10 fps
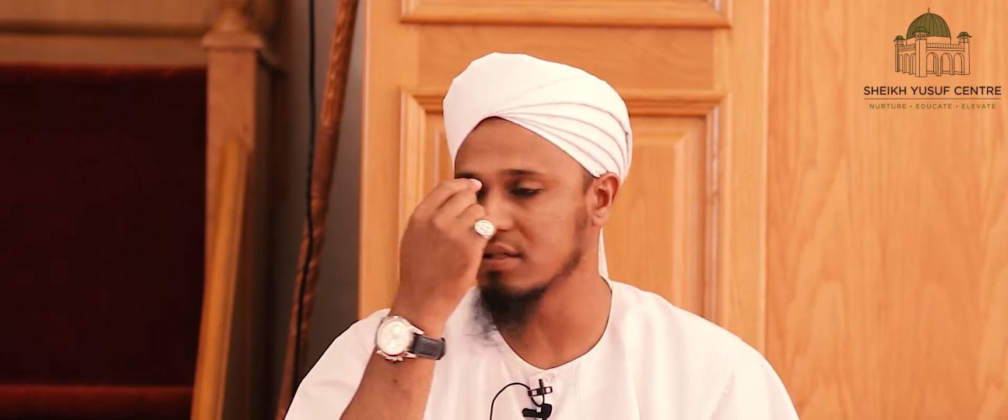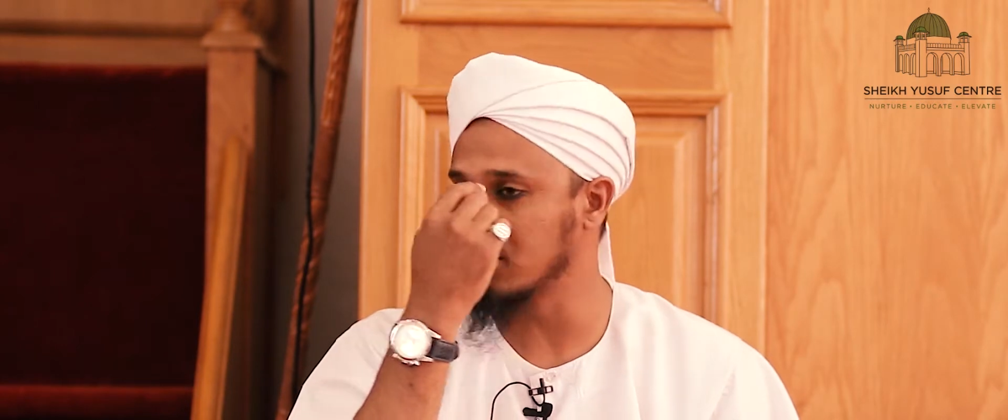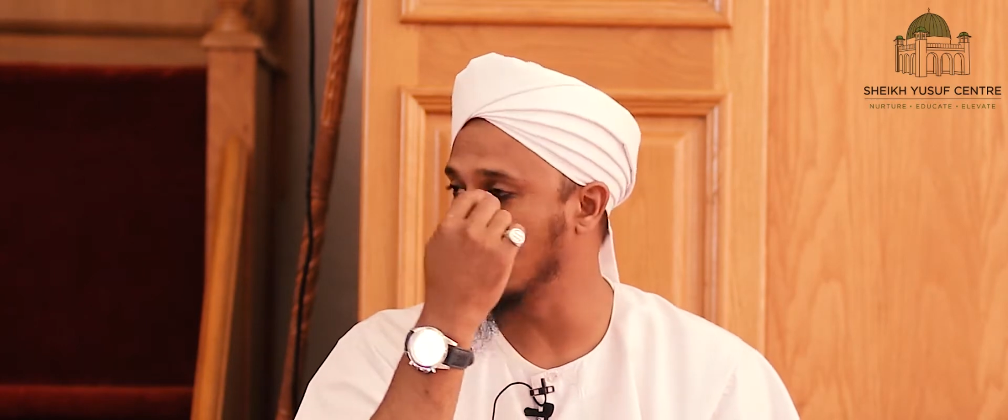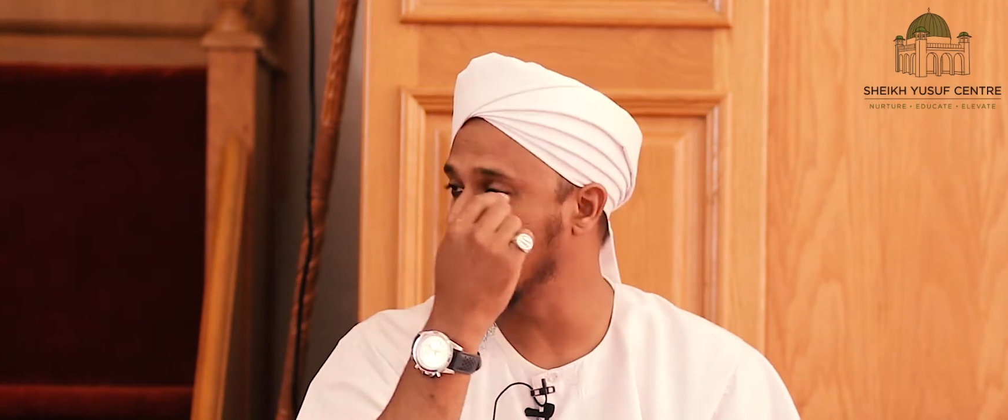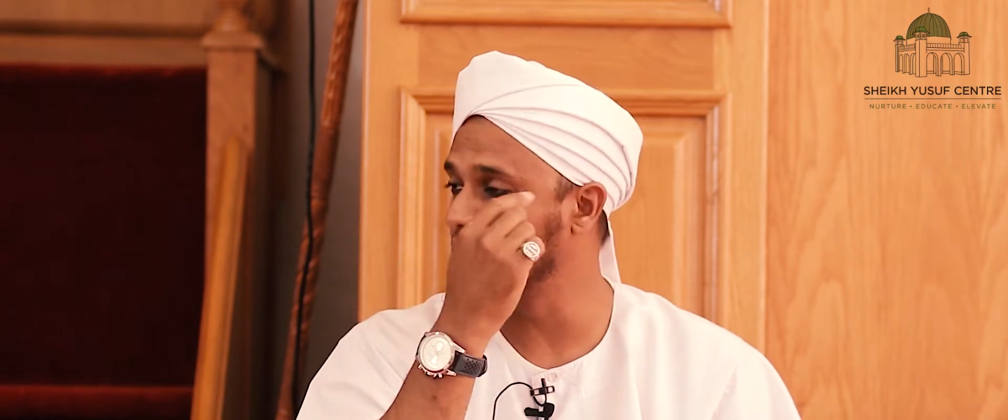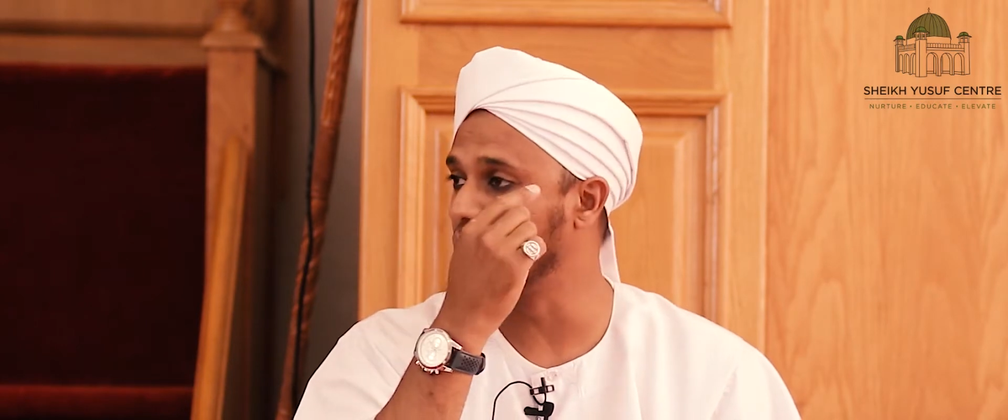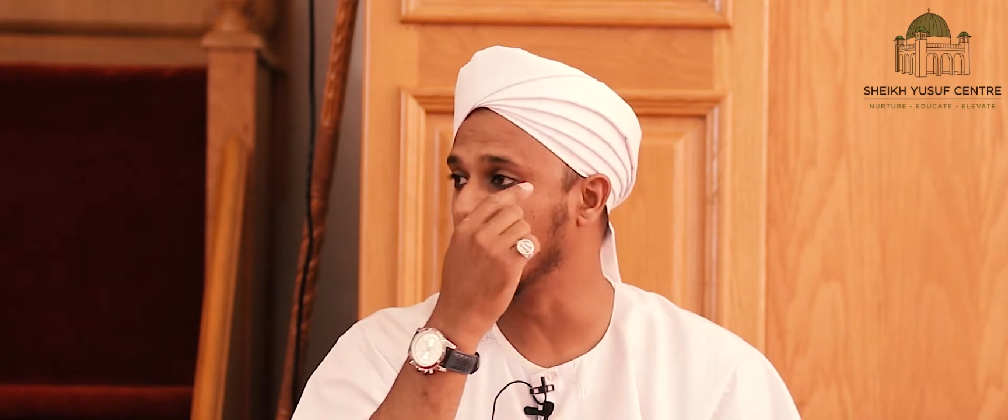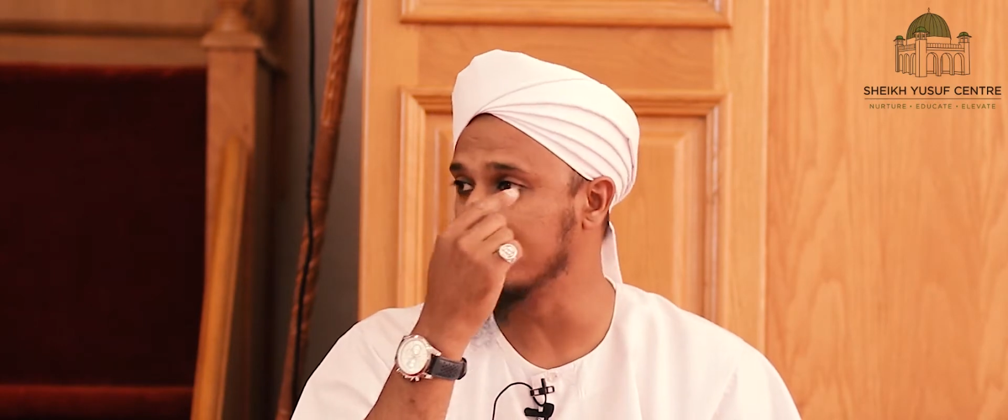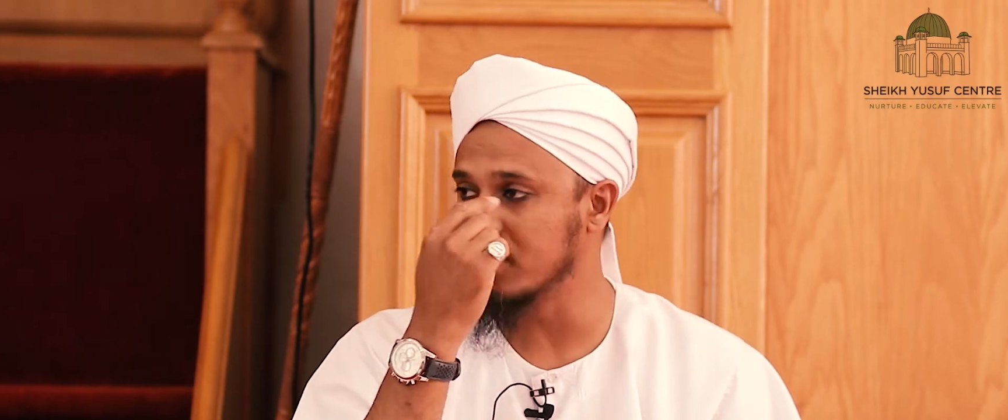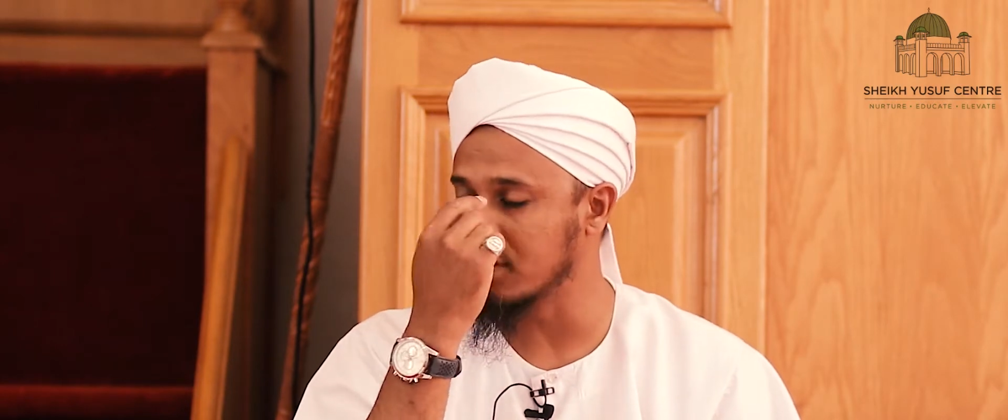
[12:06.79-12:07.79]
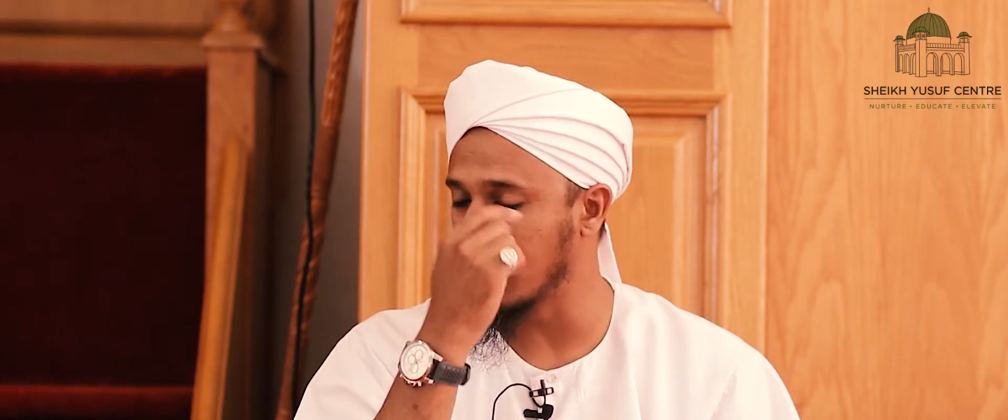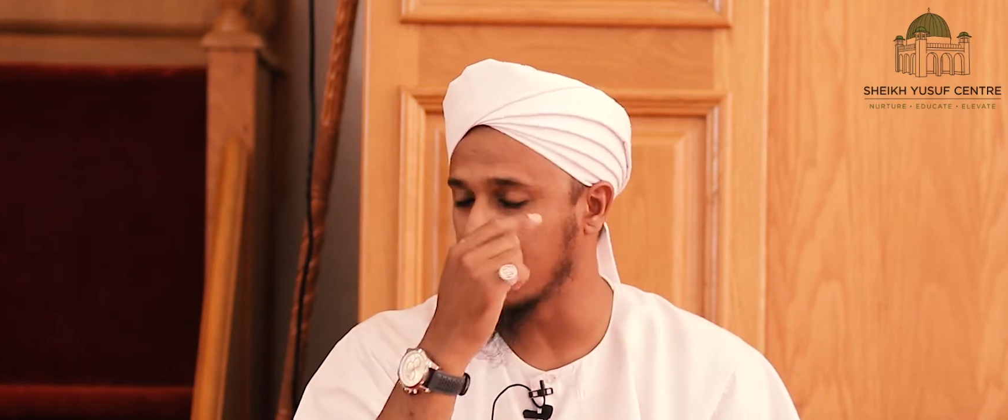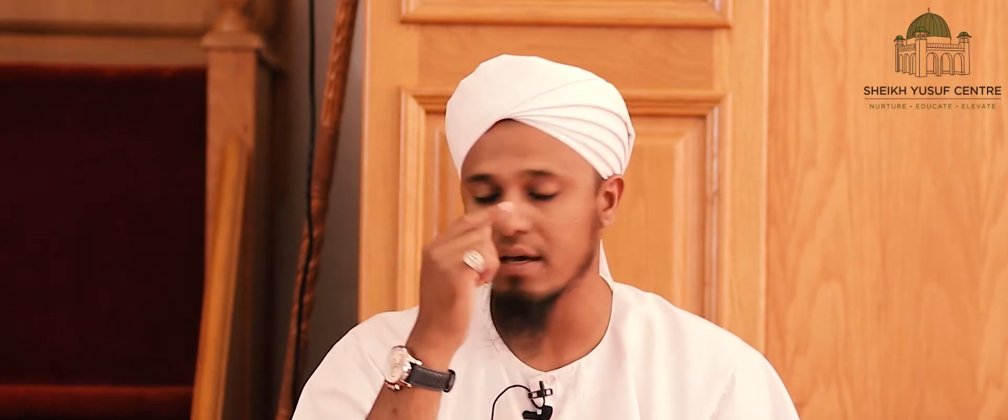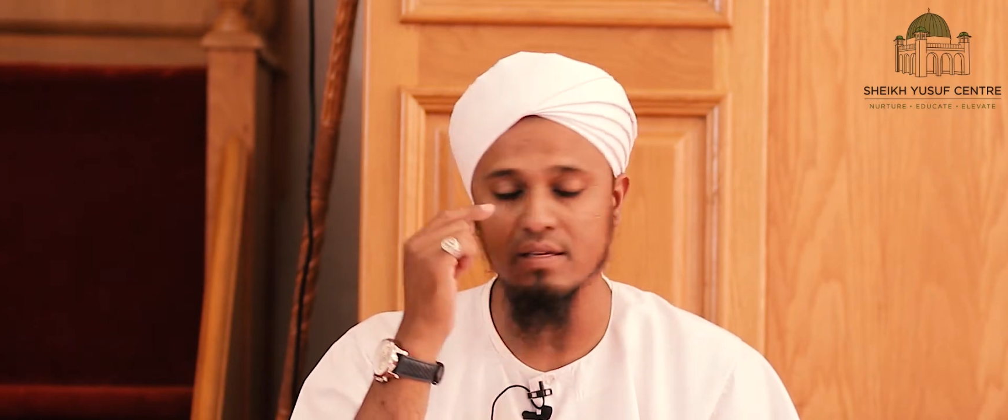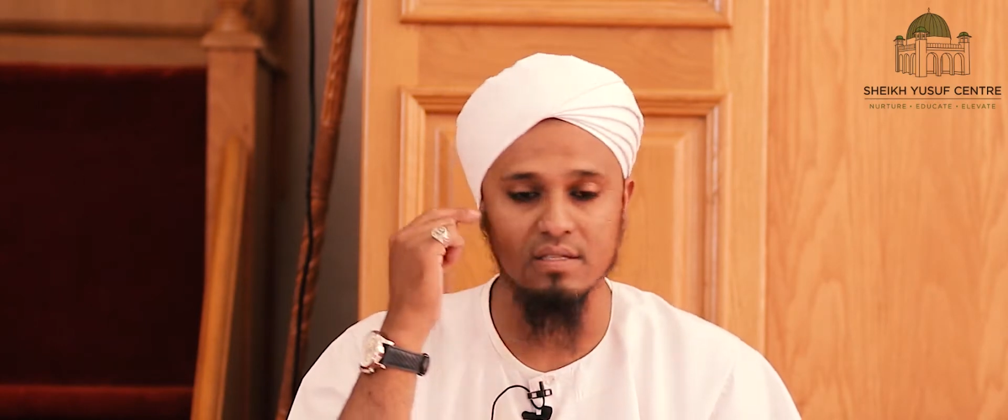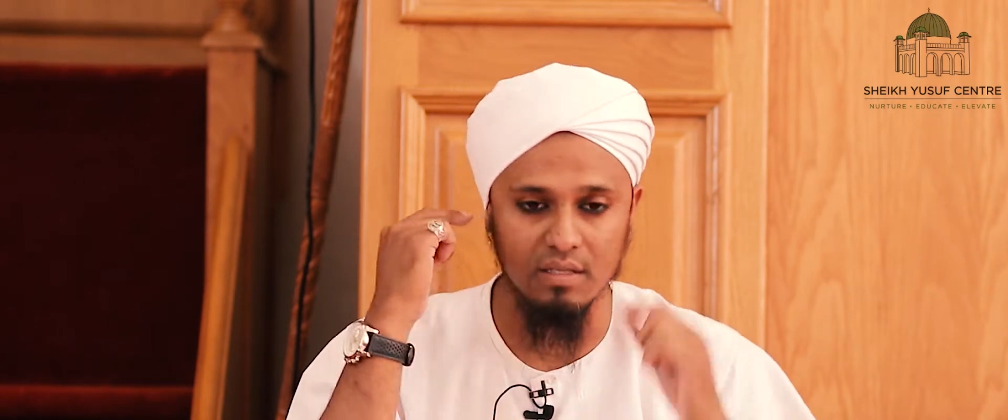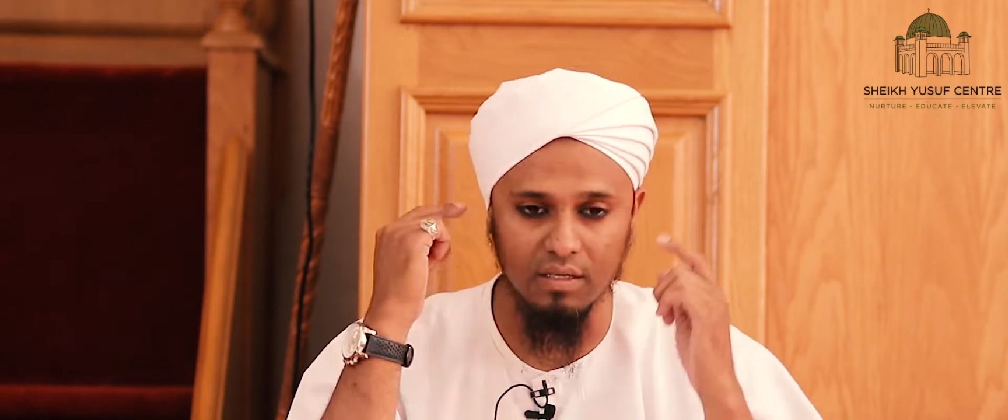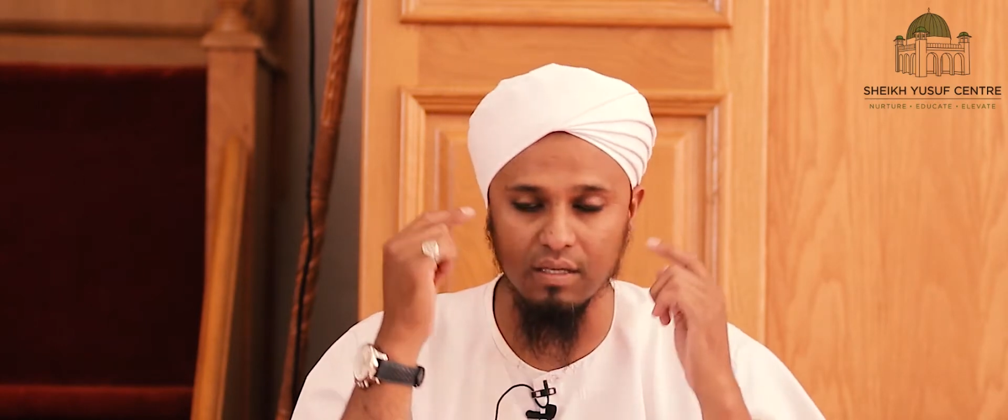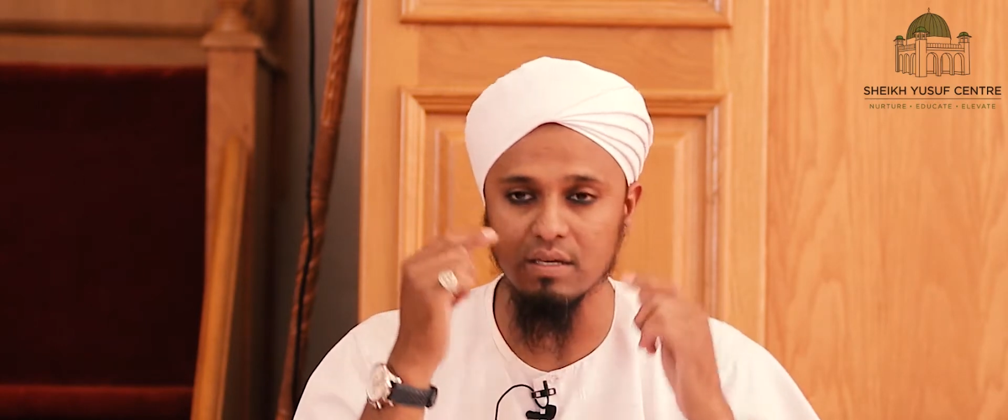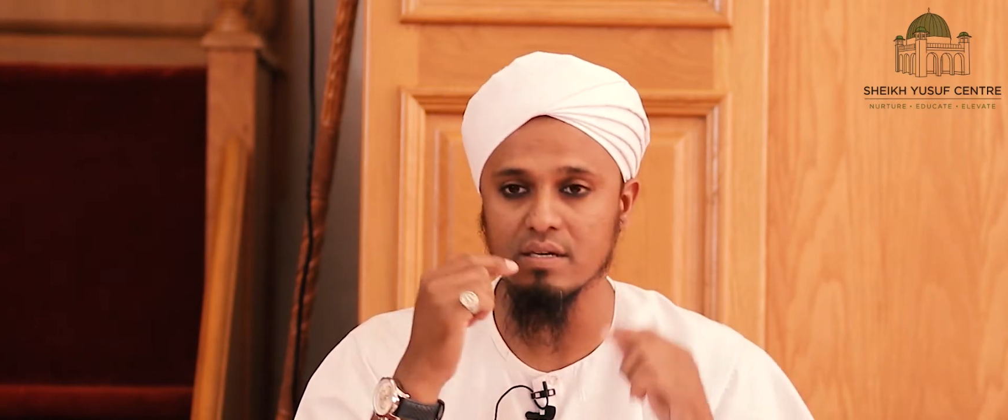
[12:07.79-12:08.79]
in all the grooves in the eyes, in the
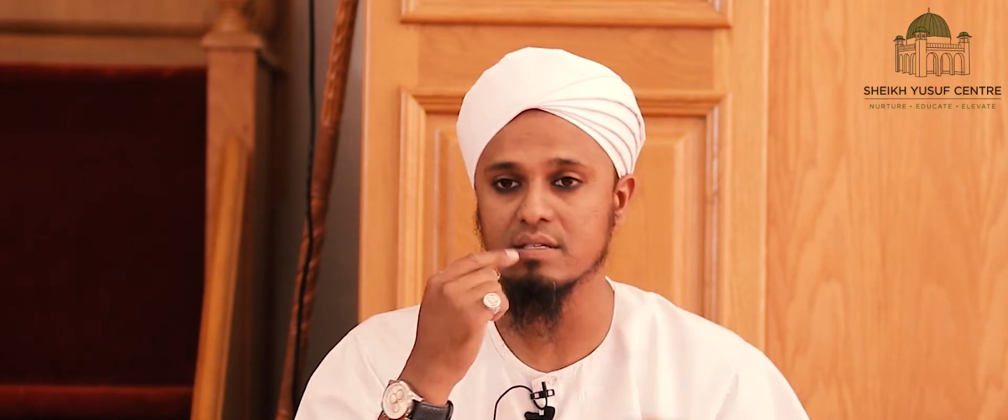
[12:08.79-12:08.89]
ears,